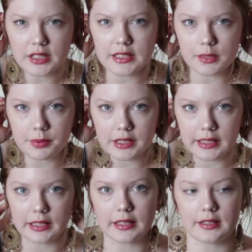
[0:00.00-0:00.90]
Typically, I
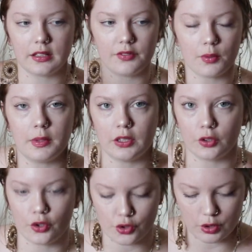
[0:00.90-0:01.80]
like to leave them in their
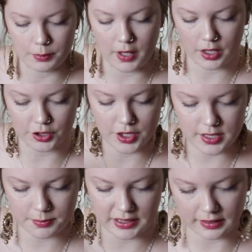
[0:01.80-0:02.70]
nursery pot
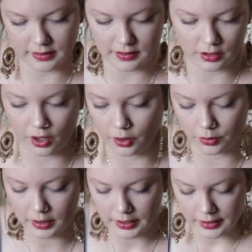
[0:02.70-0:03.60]
just because, you know,
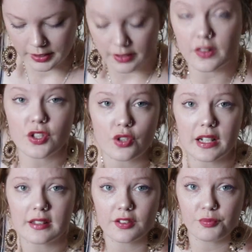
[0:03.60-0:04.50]
the
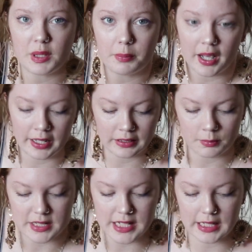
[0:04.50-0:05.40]
stress of me buying them
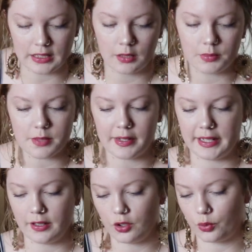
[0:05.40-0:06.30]
and taking them to my
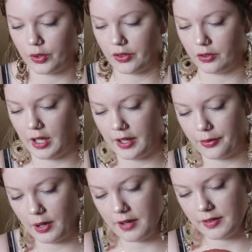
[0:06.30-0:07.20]
house where they're not
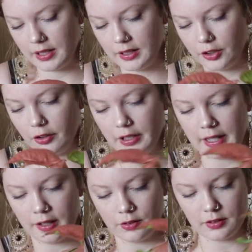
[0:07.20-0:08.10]
thriving in a
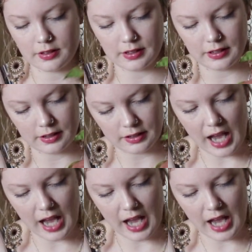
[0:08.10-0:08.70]
greenhouse is...